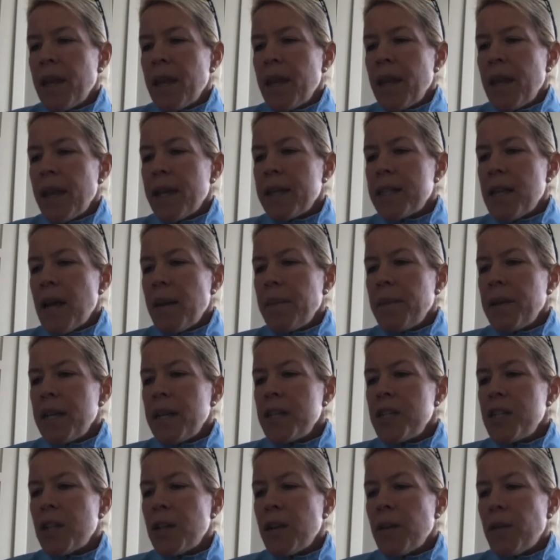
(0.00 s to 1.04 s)

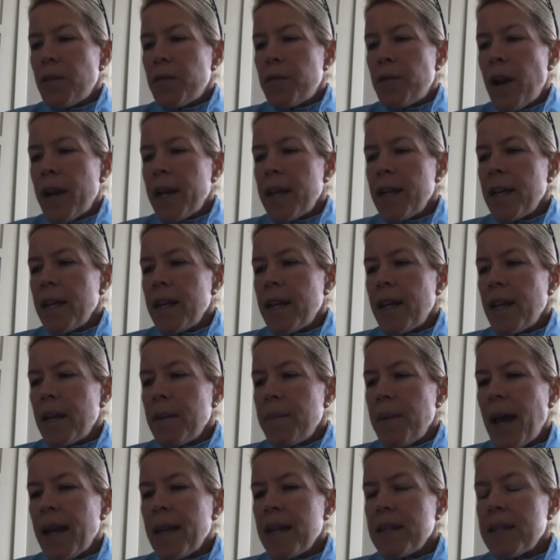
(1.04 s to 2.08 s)
Examination of running
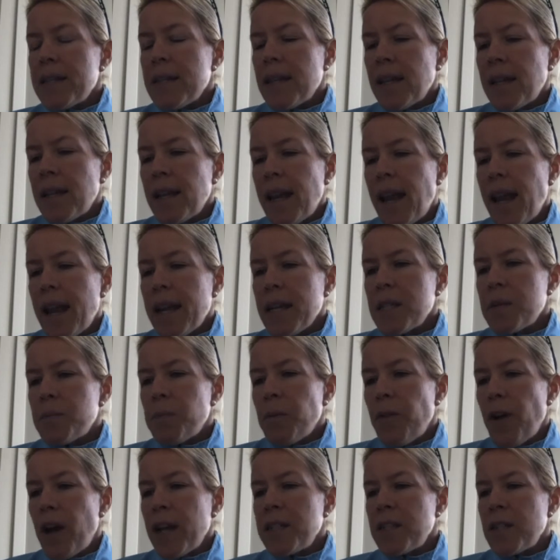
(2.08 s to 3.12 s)
kinematics and kinetics
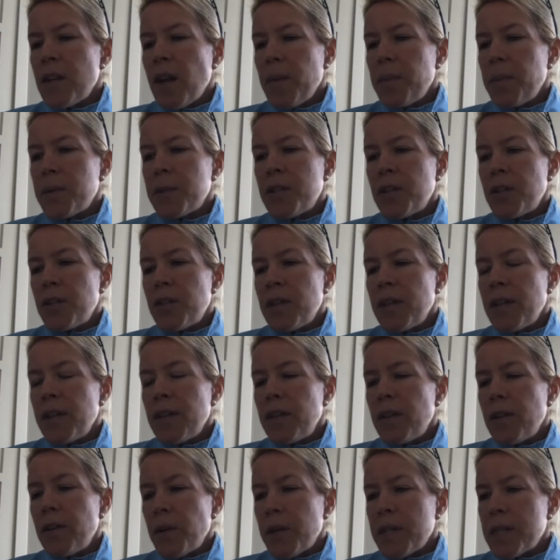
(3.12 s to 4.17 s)
provides an
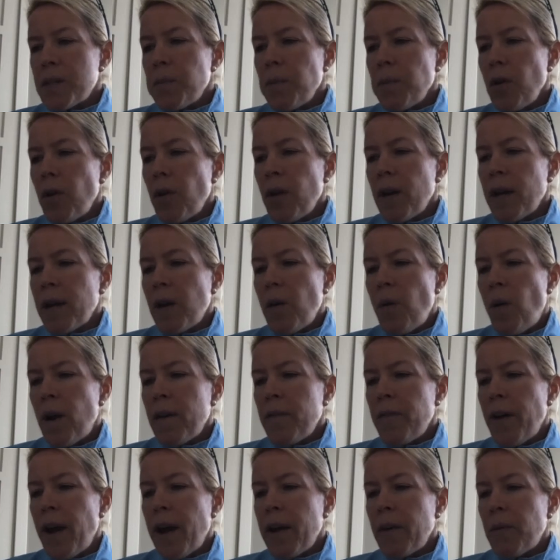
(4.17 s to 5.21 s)
opportunity to explore and
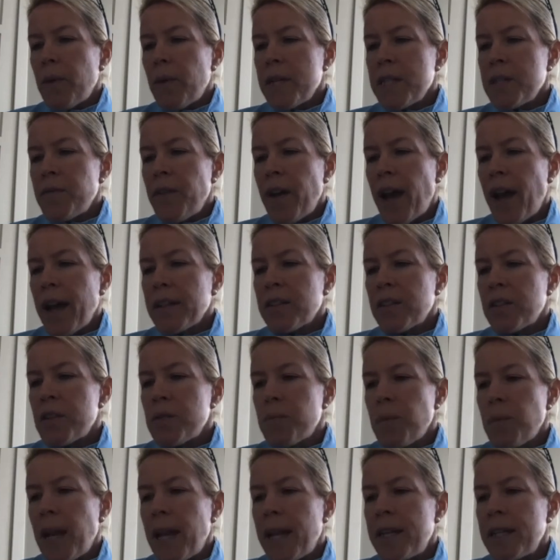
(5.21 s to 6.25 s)
quantify risk
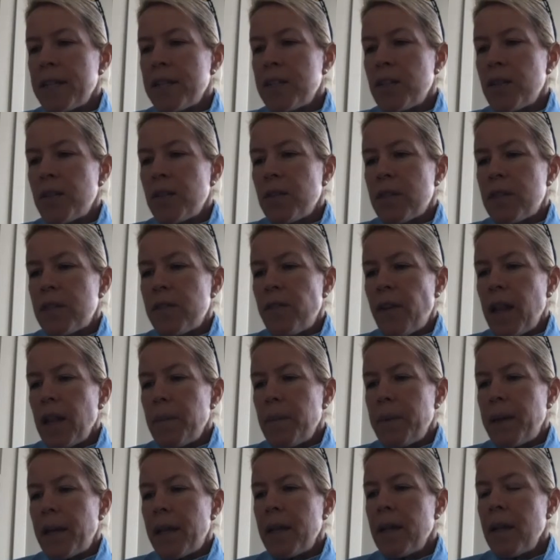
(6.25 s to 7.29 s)
factors related to the
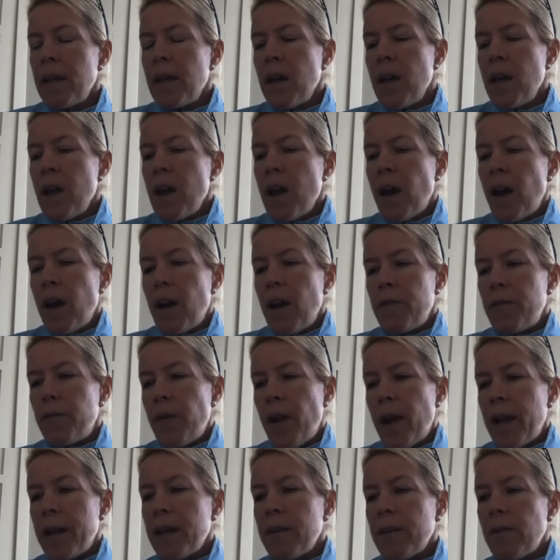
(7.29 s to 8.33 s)
development
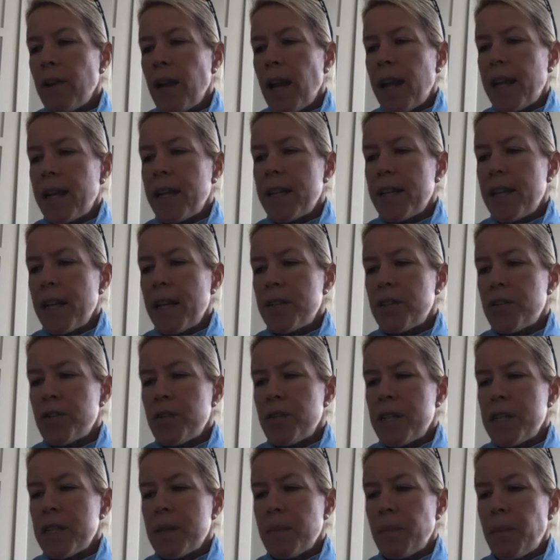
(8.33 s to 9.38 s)
of running-related
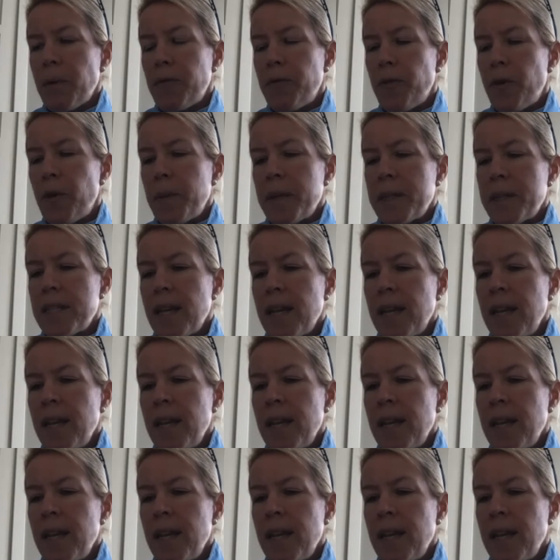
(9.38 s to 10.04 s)
injuries and performance.